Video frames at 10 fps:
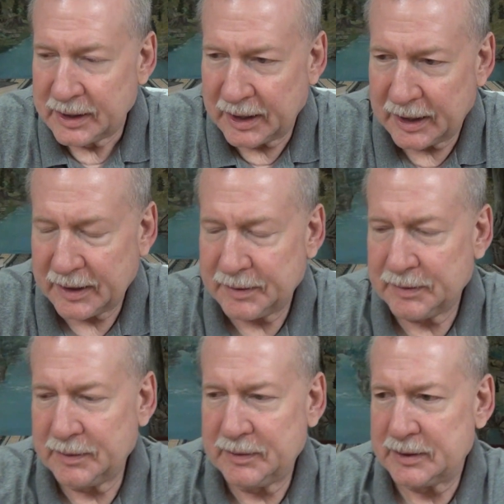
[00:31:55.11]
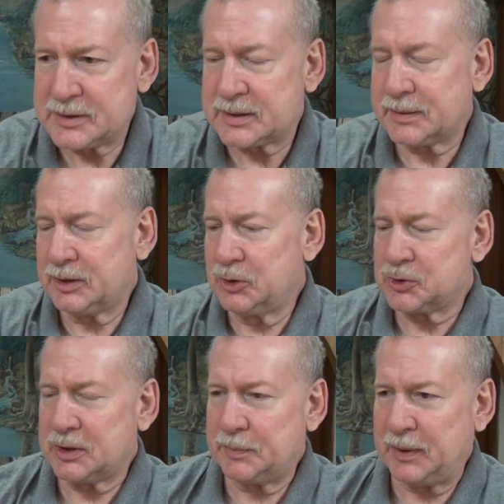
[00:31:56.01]
uh, there's
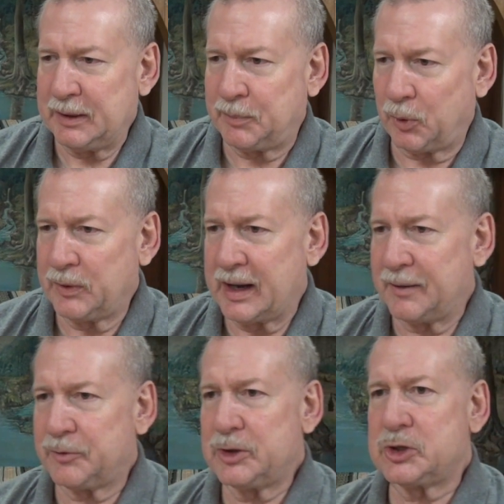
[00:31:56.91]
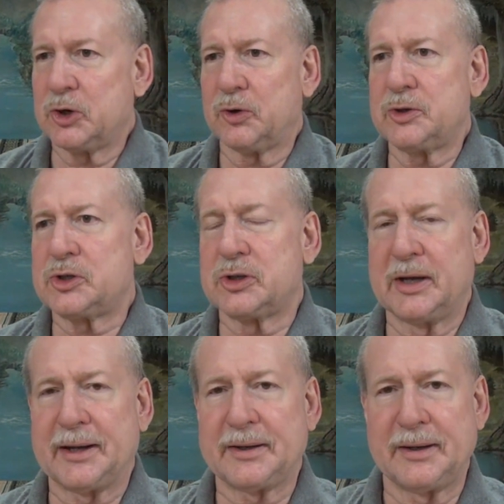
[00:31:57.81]
usually people in every church
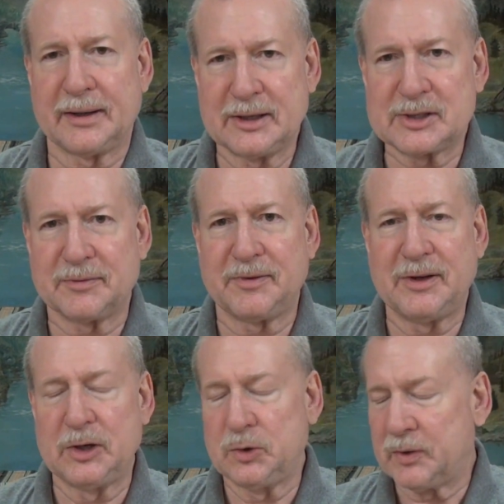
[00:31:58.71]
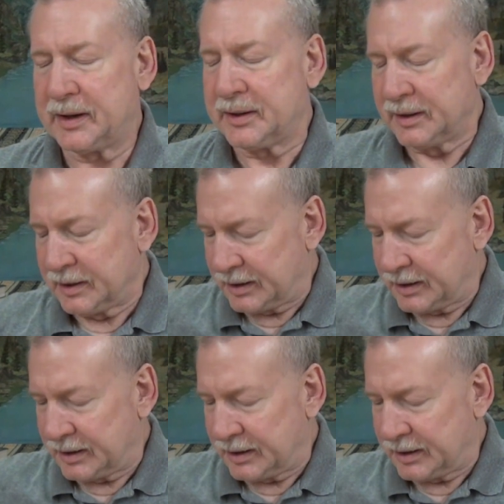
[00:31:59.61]
that, at least a few, that